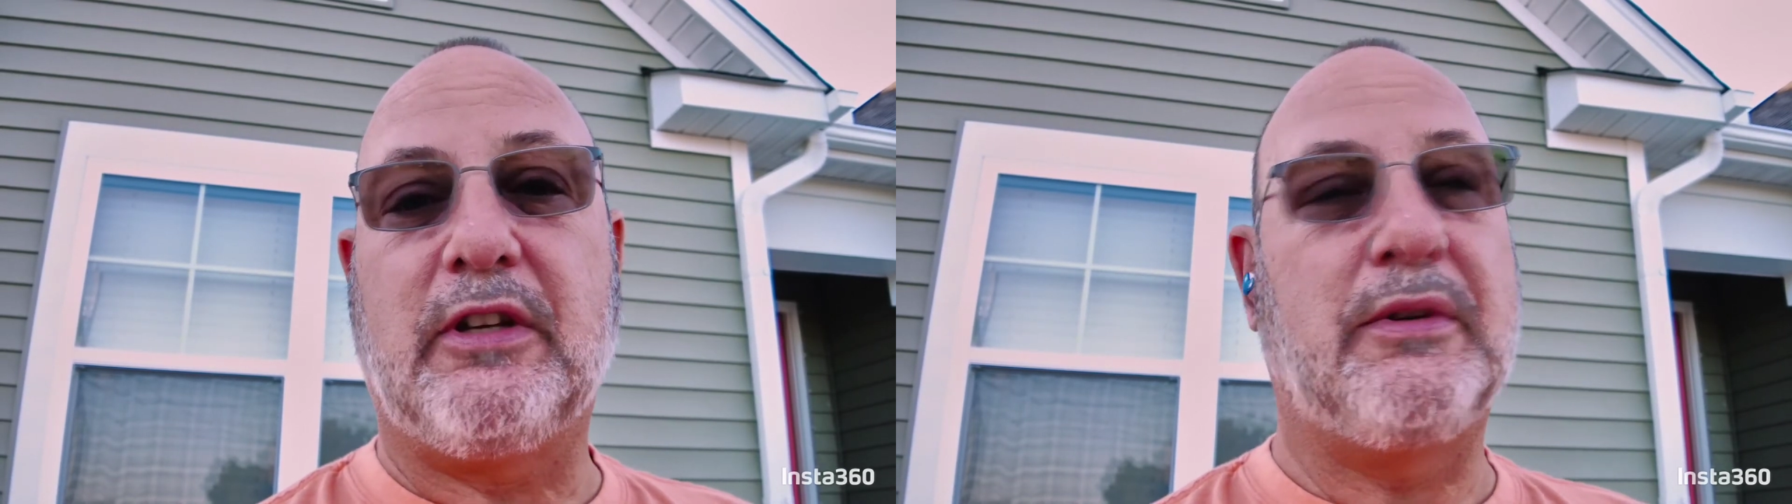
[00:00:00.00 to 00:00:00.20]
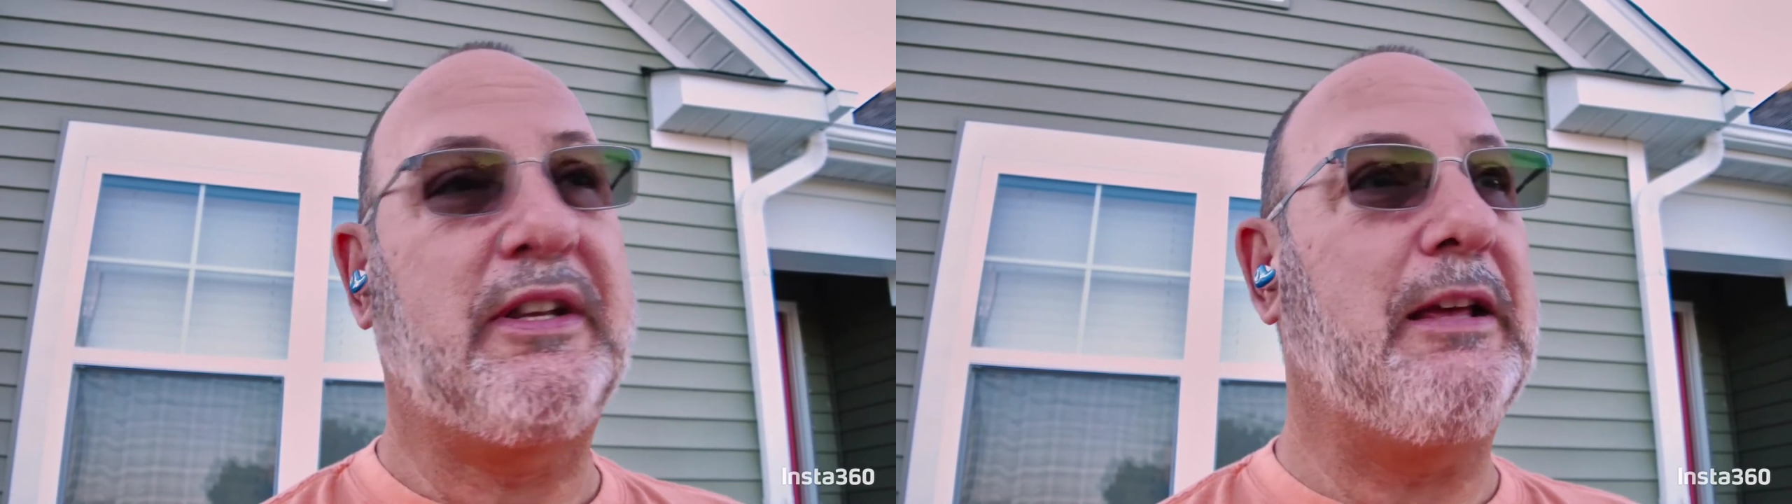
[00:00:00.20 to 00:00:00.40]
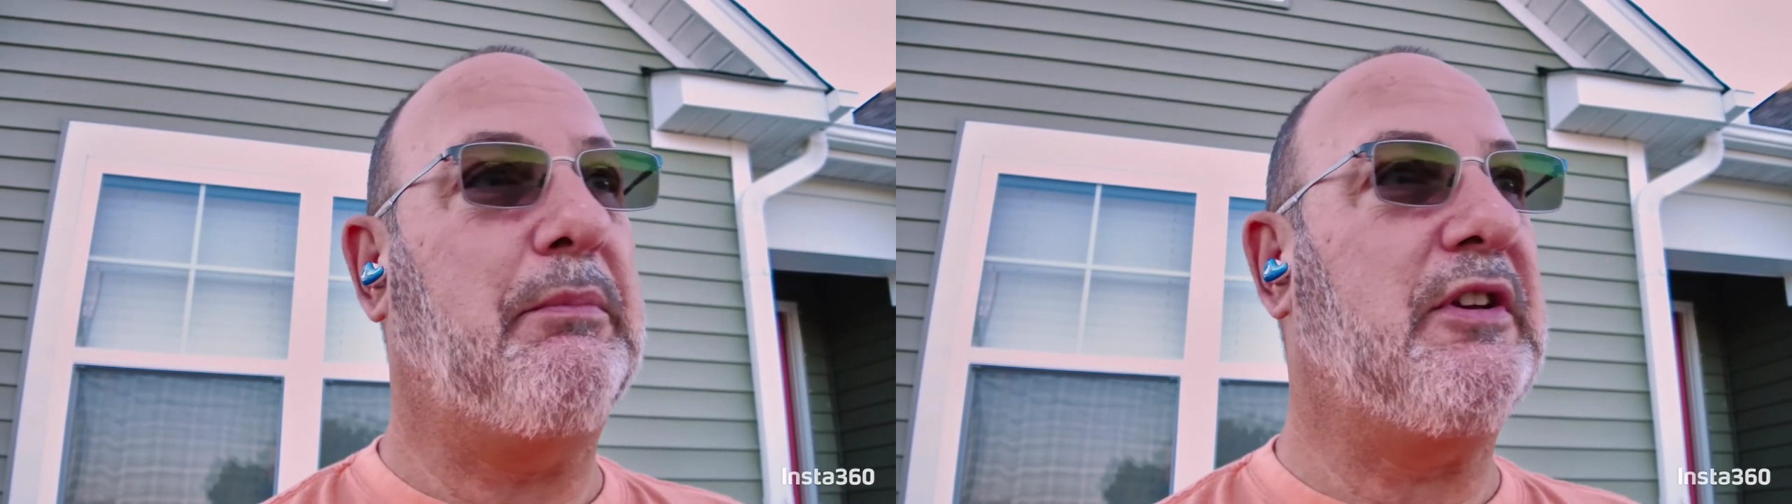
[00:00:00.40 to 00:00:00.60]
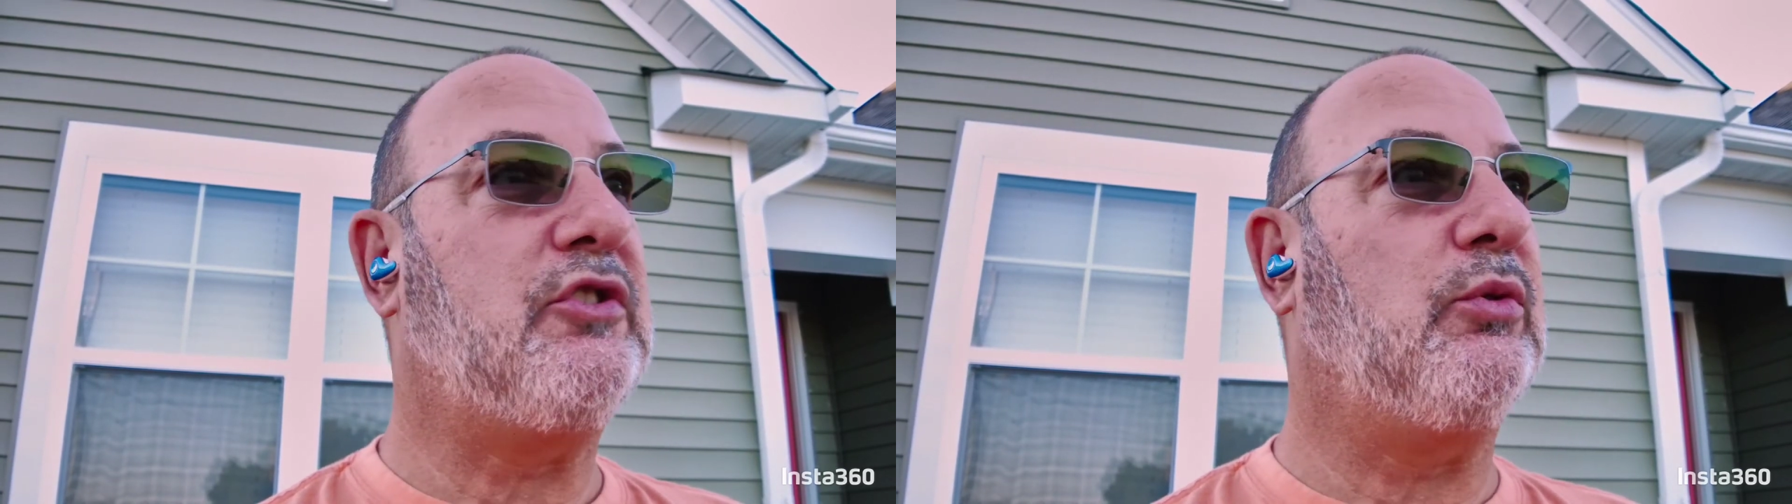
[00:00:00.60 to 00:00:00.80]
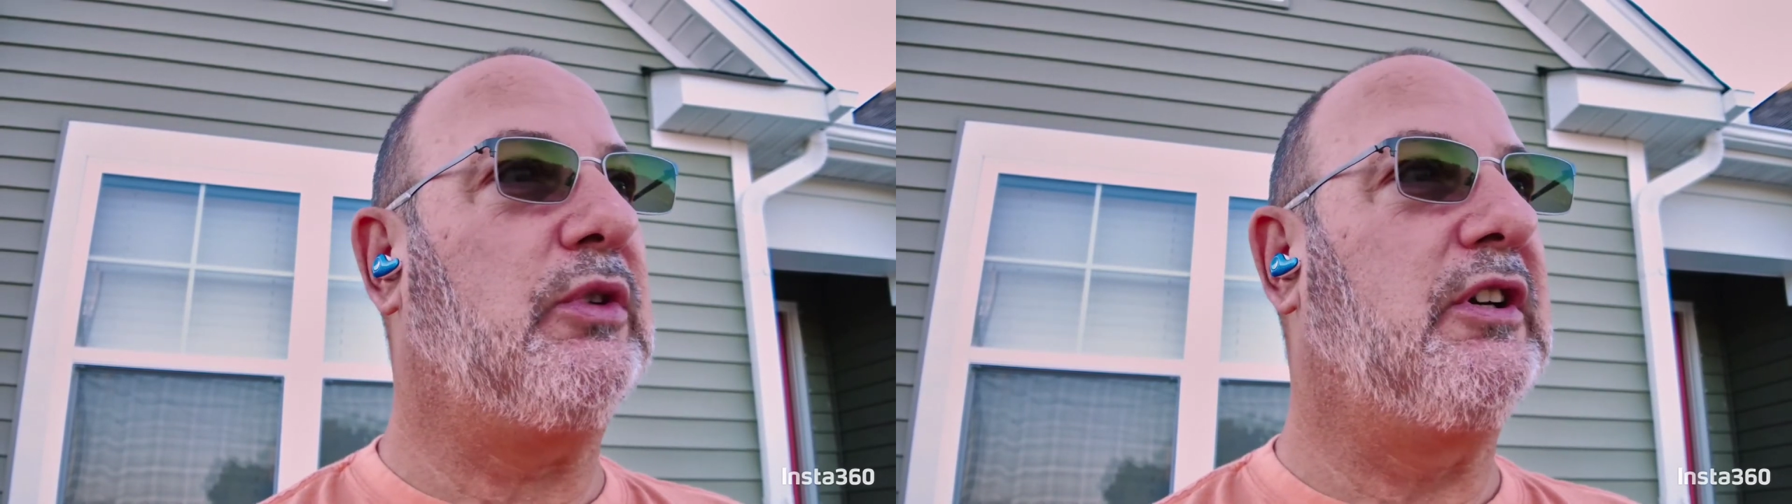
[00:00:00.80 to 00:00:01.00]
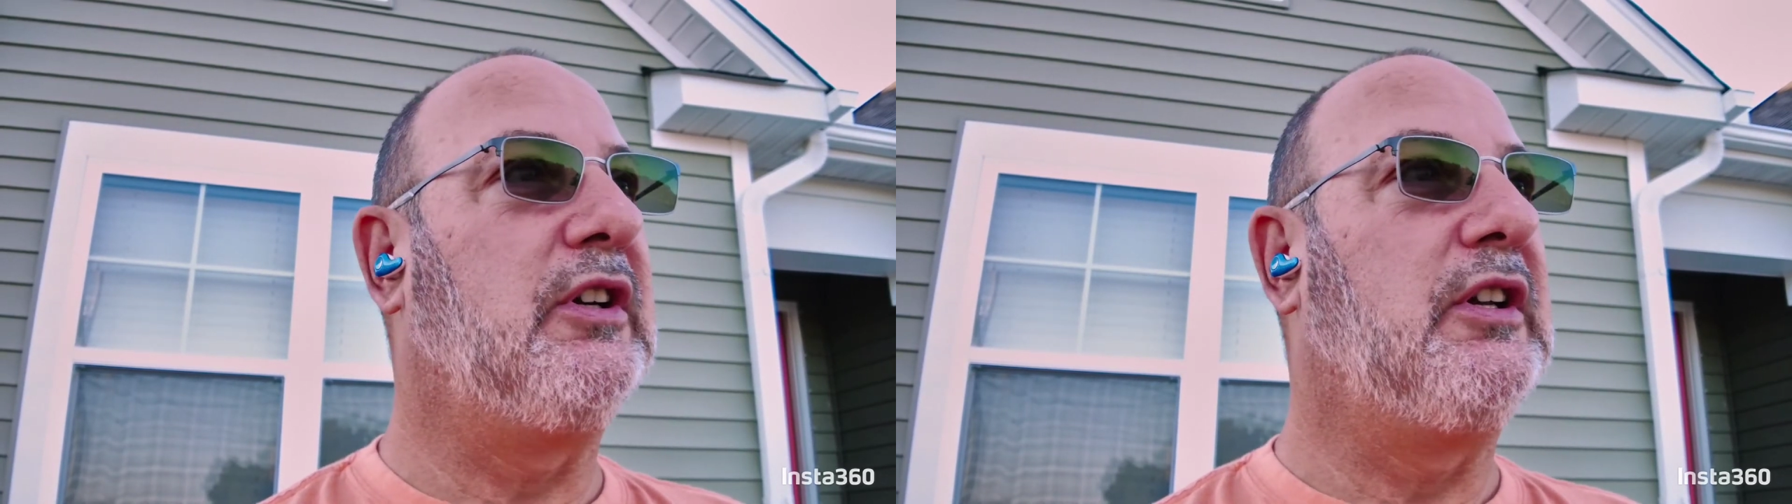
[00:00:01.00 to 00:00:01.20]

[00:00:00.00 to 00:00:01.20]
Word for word: I want to keep this short.